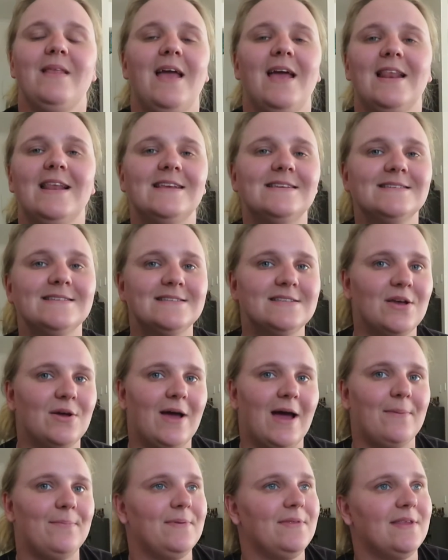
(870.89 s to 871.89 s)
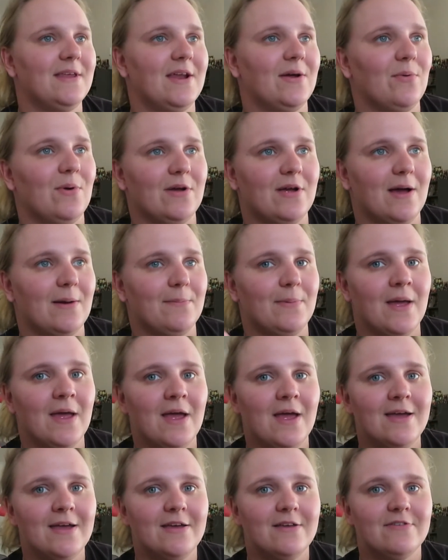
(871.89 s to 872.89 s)
and it just so happened that I woke up
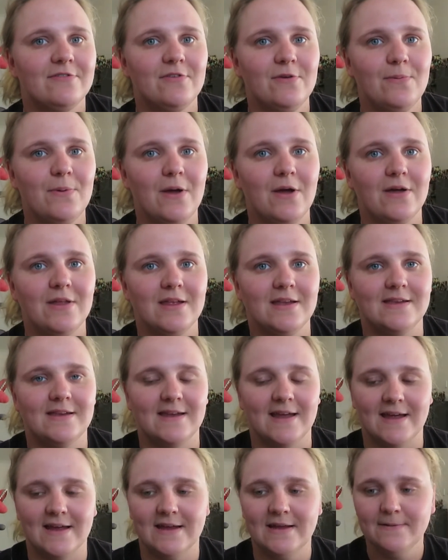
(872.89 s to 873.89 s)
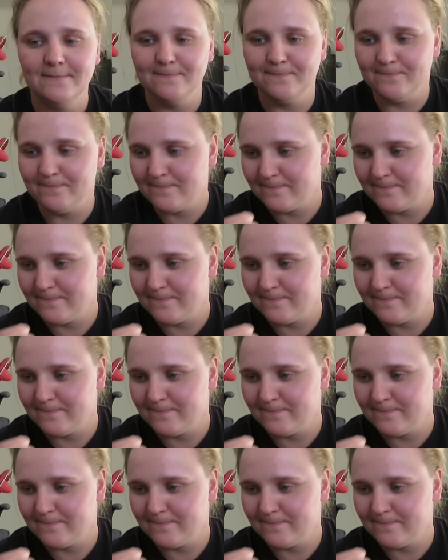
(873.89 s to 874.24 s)
super early today.